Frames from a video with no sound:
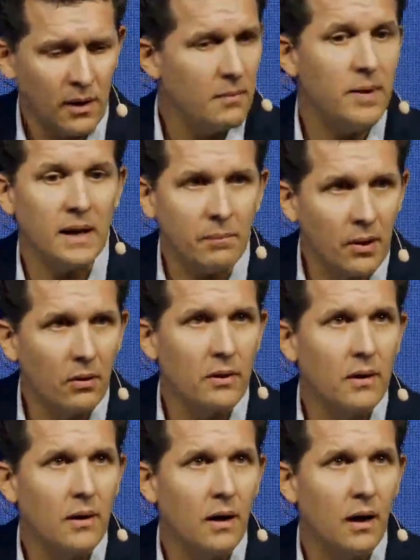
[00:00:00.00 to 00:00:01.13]
being built
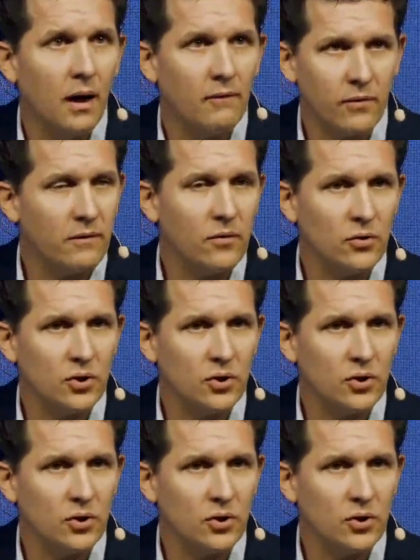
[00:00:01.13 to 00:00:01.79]
for the future.